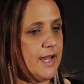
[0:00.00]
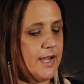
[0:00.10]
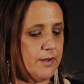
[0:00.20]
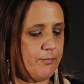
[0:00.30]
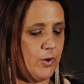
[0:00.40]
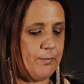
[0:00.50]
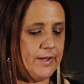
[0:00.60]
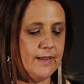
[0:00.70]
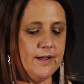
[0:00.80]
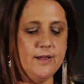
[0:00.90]
young and
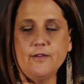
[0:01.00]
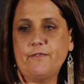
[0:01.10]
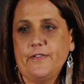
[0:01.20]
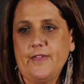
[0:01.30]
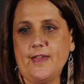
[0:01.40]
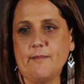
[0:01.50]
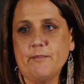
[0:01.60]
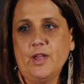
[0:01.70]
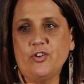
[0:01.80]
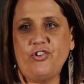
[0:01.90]
popular. For
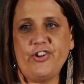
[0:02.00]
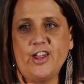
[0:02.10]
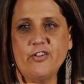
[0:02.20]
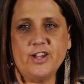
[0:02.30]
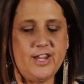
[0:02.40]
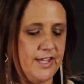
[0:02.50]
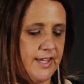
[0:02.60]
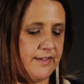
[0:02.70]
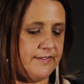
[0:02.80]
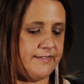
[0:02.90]
them, sharing
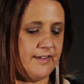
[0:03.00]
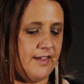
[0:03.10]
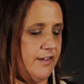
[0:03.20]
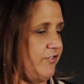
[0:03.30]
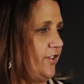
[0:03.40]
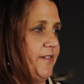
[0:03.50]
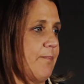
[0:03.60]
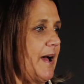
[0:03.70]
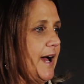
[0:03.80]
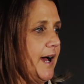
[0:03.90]
is just a
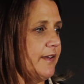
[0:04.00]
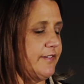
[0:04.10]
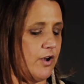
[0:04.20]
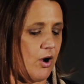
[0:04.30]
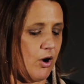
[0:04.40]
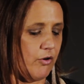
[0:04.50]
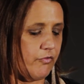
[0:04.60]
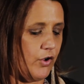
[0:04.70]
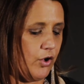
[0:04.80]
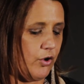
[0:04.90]
part
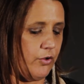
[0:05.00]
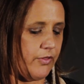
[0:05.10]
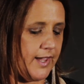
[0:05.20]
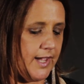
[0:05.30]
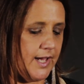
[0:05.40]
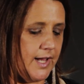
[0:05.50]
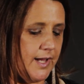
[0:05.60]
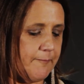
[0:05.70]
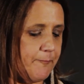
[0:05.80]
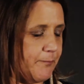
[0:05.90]
of who they are.